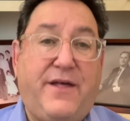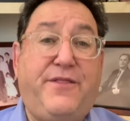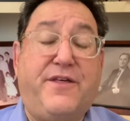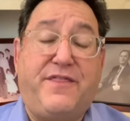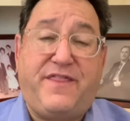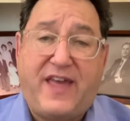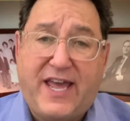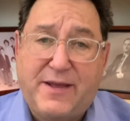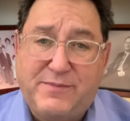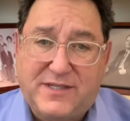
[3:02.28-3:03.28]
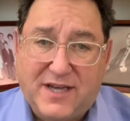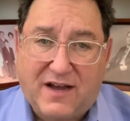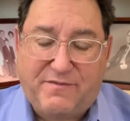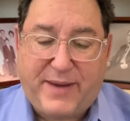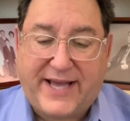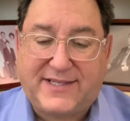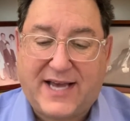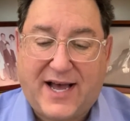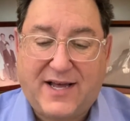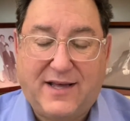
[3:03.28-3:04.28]
the themes of
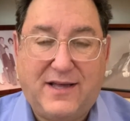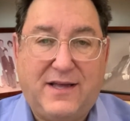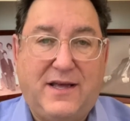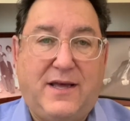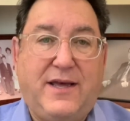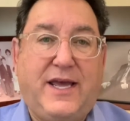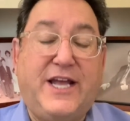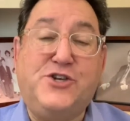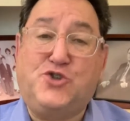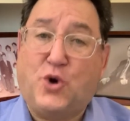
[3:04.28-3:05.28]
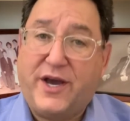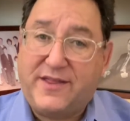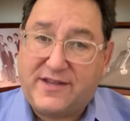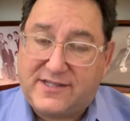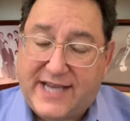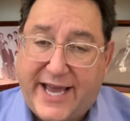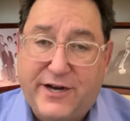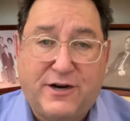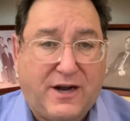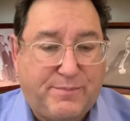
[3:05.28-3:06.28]
Pesach, enjoying the
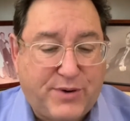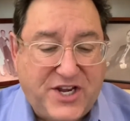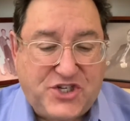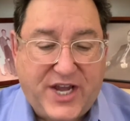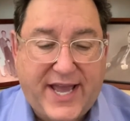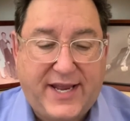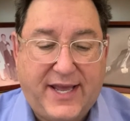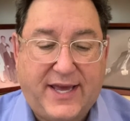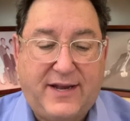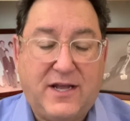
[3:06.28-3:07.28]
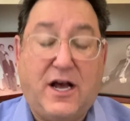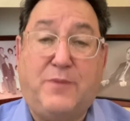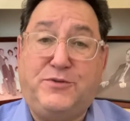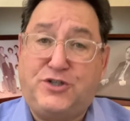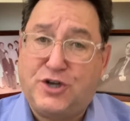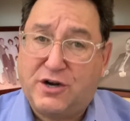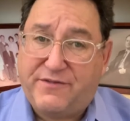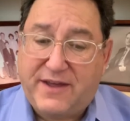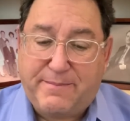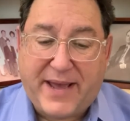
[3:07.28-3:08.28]
Seder, appreciating it,
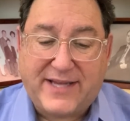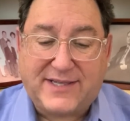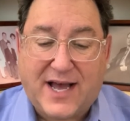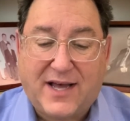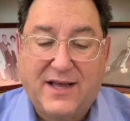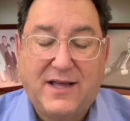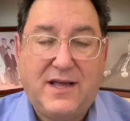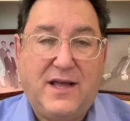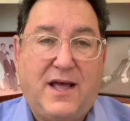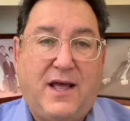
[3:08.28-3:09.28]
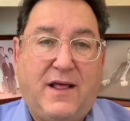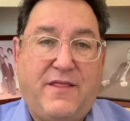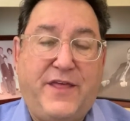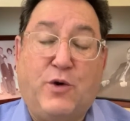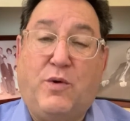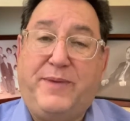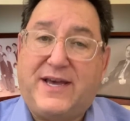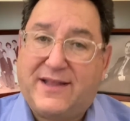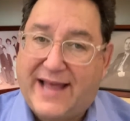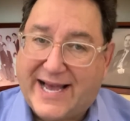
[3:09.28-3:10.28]
observing Pesach. There will be
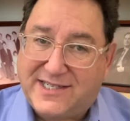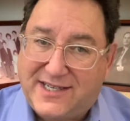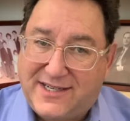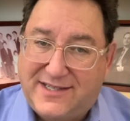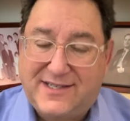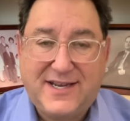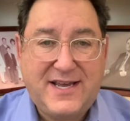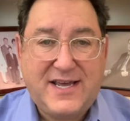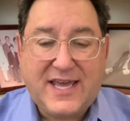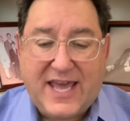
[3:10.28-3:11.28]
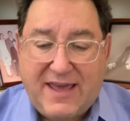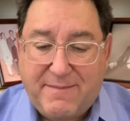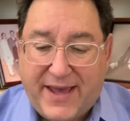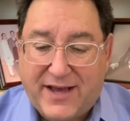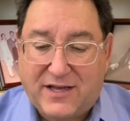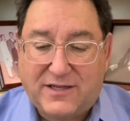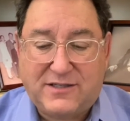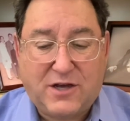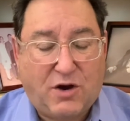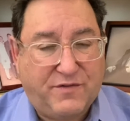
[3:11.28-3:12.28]
classes,
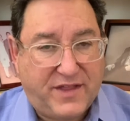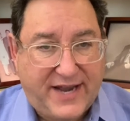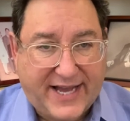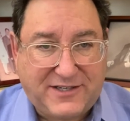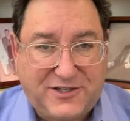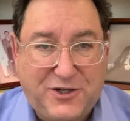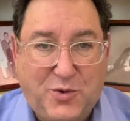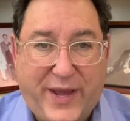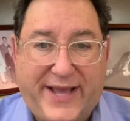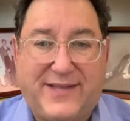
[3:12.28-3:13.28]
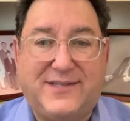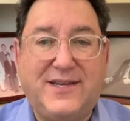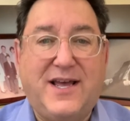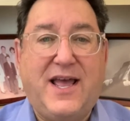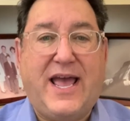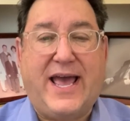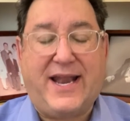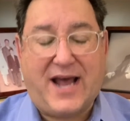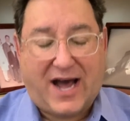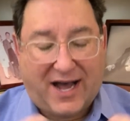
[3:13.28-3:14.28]
emails over the next 2 weeks,
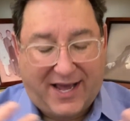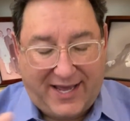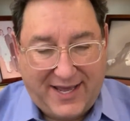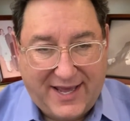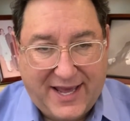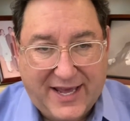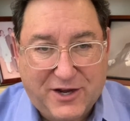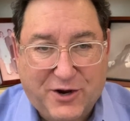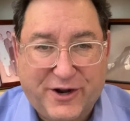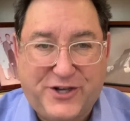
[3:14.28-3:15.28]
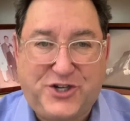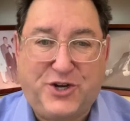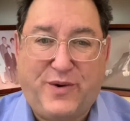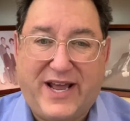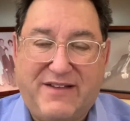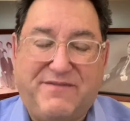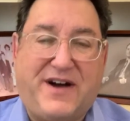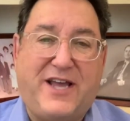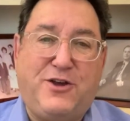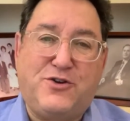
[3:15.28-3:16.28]
and I encourage you and
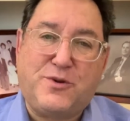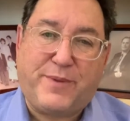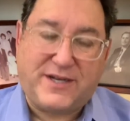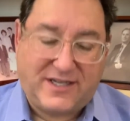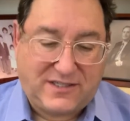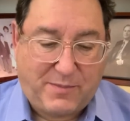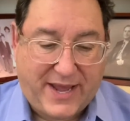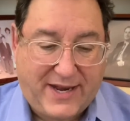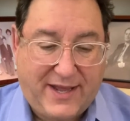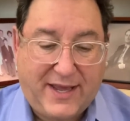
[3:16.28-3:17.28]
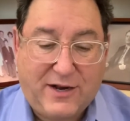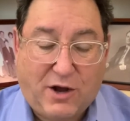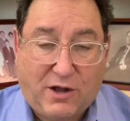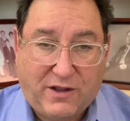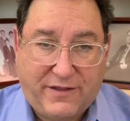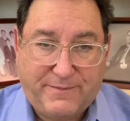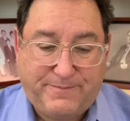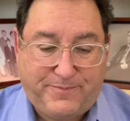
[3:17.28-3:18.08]
invite you to participate in all of them.